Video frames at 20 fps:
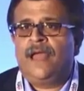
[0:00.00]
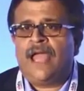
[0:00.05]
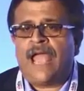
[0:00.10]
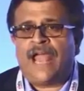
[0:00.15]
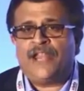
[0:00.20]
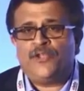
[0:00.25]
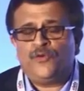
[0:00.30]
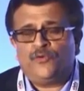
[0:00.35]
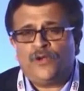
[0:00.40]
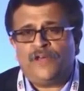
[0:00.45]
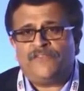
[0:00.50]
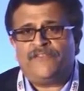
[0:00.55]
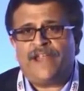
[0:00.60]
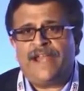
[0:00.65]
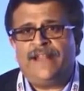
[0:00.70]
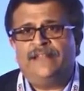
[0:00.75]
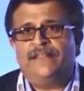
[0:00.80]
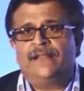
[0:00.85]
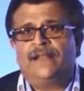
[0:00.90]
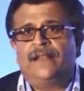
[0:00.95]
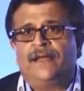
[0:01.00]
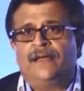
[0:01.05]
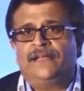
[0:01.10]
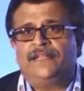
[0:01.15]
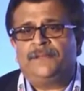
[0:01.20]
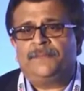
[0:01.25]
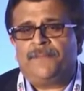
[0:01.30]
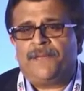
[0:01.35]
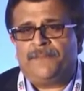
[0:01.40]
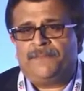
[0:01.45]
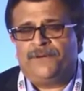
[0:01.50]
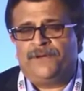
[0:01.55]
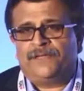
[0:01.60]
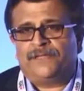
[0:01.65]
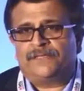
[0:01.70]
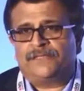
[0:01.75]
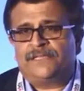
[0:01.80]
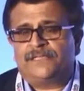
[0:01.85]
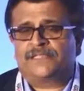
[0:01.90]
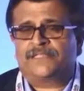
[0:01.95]
And you would have read in the, in the
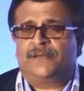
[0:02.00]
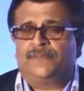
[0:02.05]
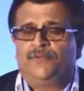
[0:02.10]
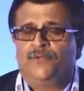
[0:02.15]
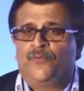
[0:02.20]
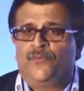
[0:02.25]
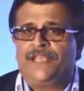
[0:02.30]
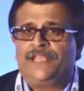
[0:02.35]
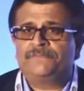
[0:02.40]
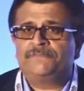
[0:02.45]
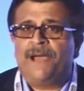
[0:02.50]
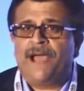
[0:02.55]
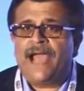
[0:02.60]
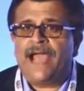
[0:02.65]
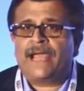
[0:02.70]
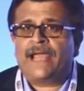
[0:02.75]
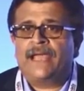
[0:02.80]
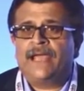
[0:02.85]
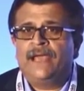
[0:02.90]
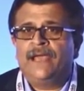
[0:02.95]
papers just a couple of weeks back